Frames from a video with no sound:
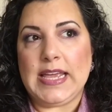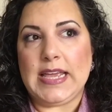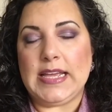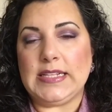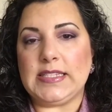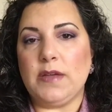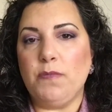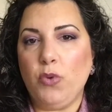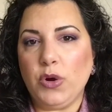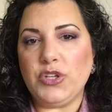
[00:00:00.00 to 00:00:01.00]
it's
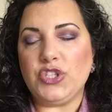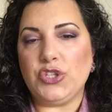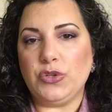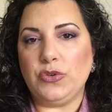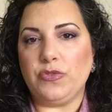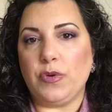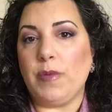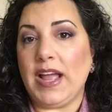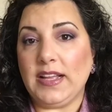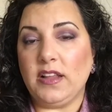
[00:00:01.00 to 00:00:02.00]
important for
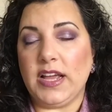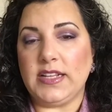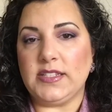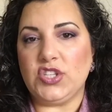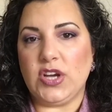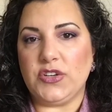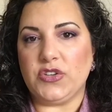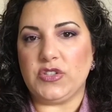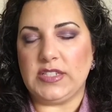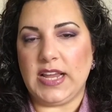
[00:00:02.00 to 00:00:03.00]
my clients to
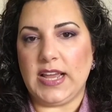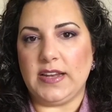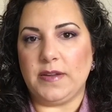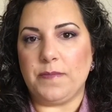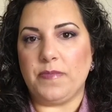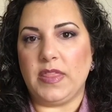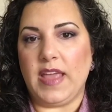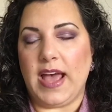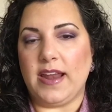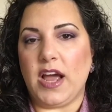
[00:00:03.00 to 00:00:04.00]
understand
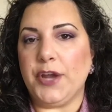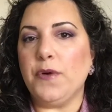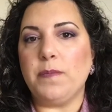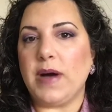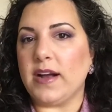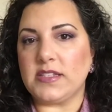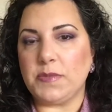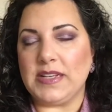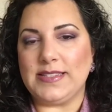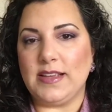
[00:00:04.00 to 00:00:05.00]
that I don't box
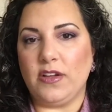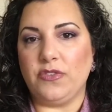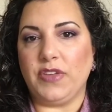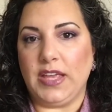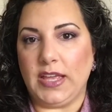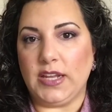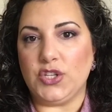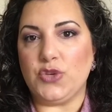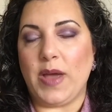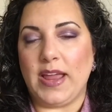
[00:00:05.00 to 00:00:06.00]
myself in
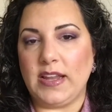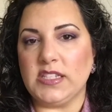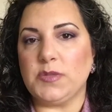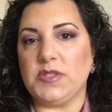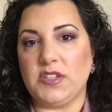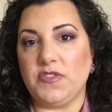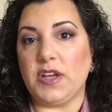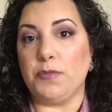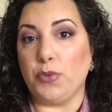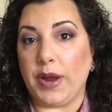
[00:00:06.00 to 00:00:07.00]
to any
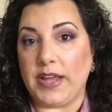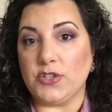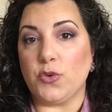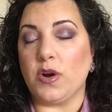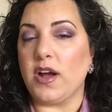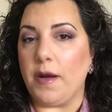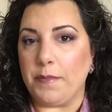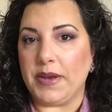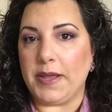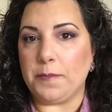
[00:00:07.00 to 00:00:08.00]
specific brand or
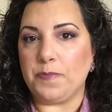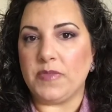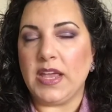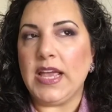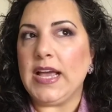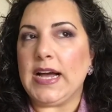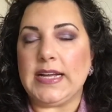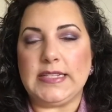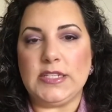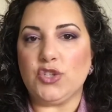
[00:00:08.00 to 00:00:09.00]
company.
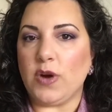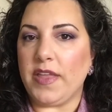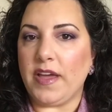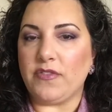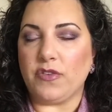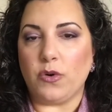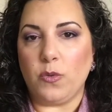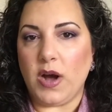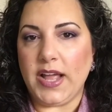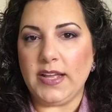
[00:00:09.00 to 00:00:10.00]
I did try that for a
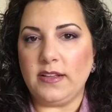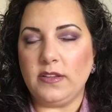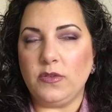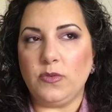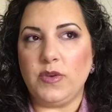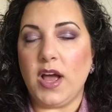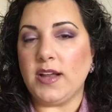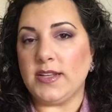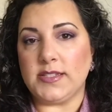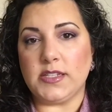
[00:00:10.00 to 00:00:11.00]
while,
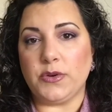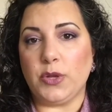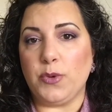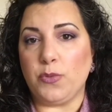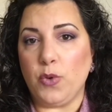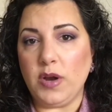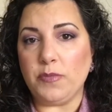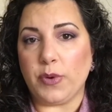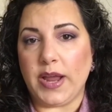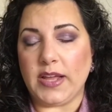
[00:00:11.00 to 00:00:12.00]
not necessarily with one
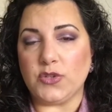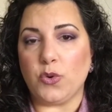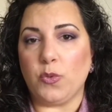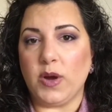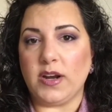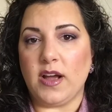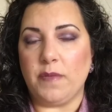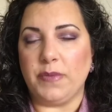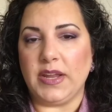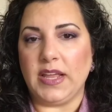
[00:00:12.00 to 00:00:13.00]
brand or one
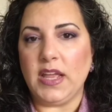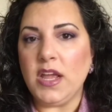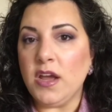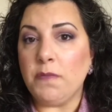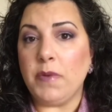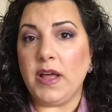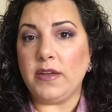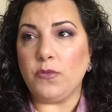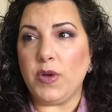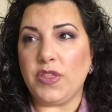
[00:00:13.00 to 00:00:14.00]
company,
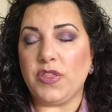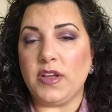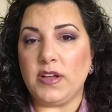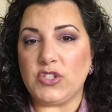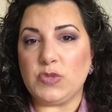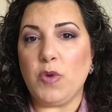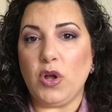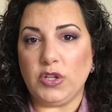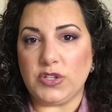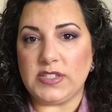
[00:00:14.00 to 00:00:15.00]
but with a
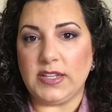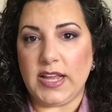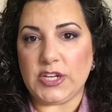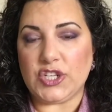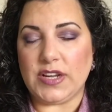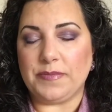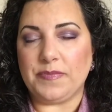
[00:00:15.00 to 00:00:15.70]
smaller selection.